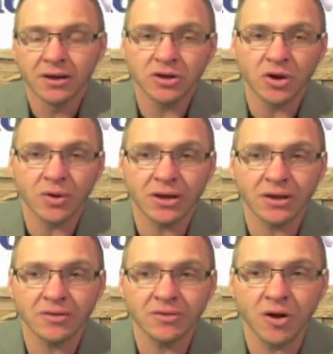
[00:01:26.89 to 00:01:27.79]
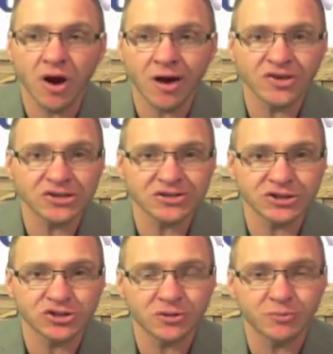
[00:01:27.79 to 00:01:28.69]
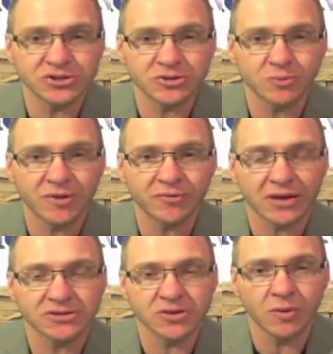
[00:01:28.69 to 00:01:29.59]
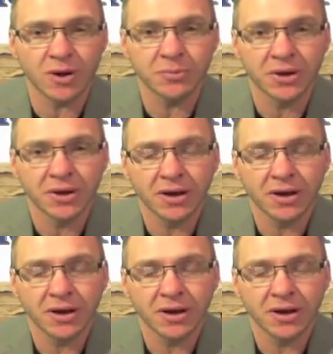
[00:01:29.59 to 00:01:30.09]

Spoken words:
There obviously should have been some red flags go up